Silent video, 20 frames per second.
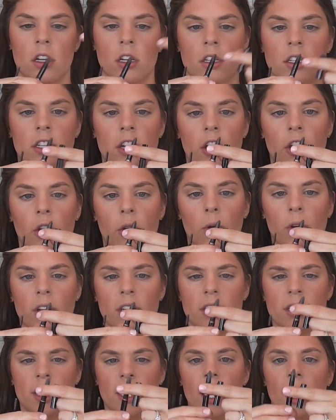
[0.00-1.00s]
So
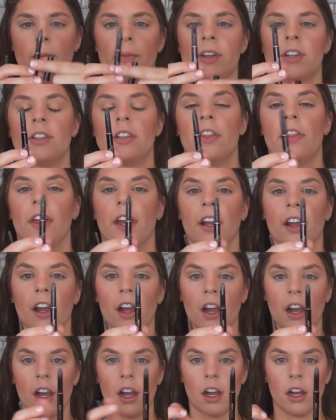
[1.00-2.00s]
see how much
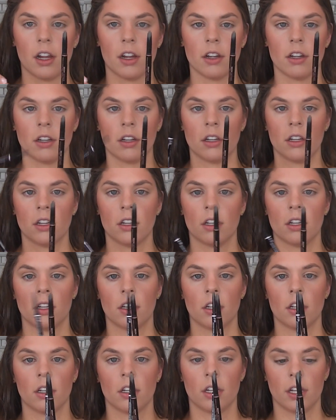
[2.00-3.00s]
thicker
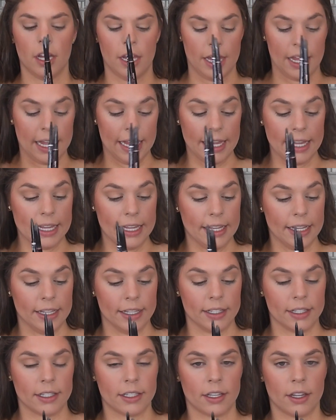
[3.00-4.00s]
it
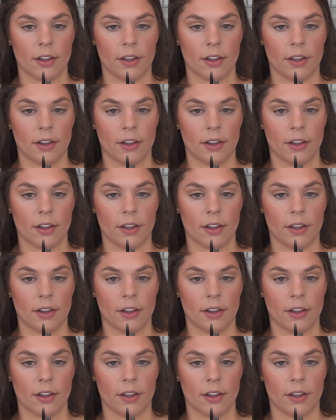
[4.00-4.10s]
is.